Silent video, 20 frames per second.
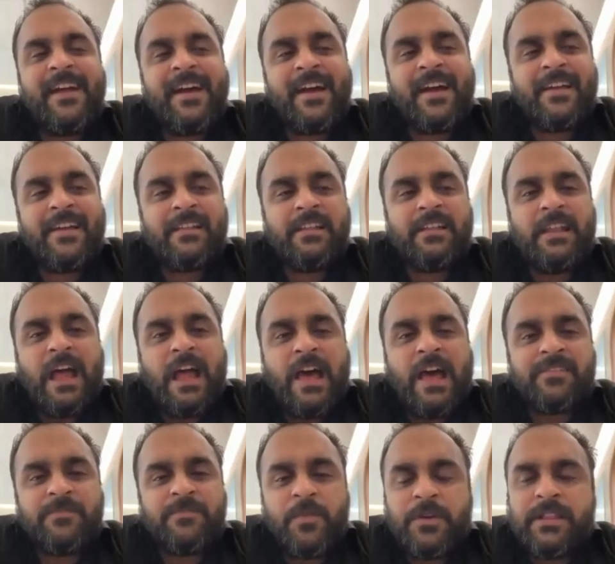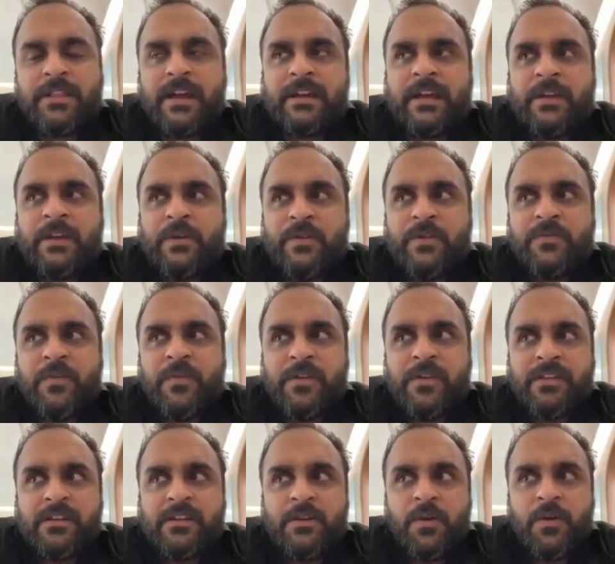And the last book that I wrote
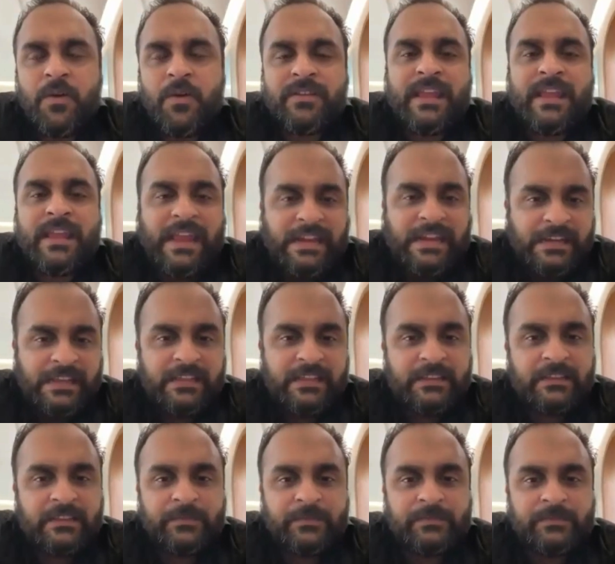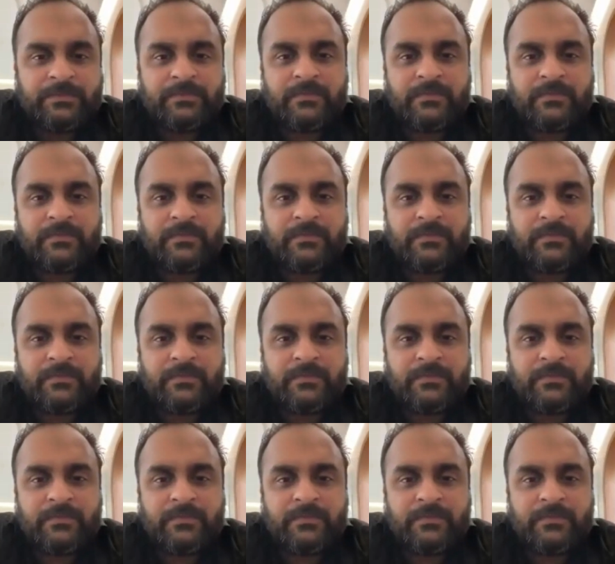was in 2018.